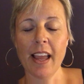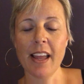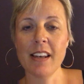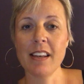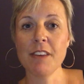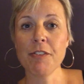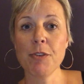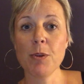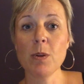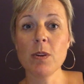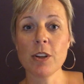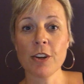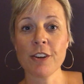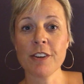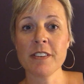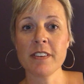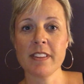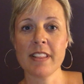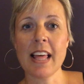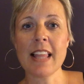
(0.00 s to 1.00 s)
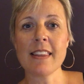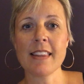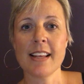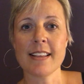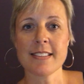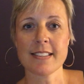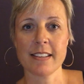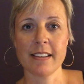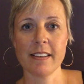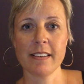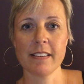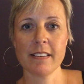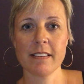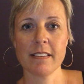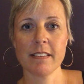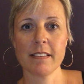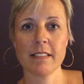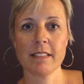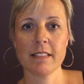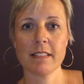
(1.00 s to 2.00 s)
And if you learned that lesson,
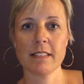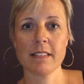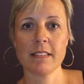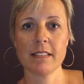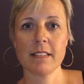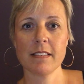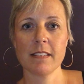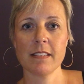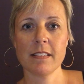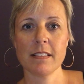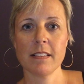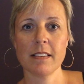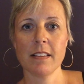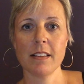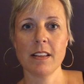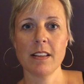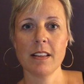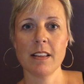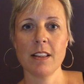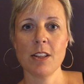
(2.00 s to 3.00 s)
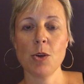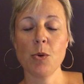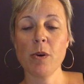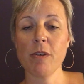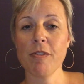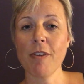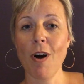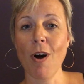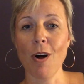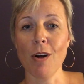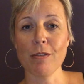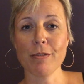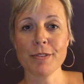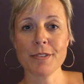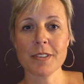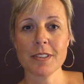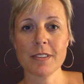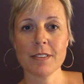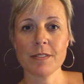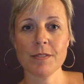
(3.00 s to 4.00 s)
you
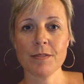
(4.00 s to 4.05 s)
evolved.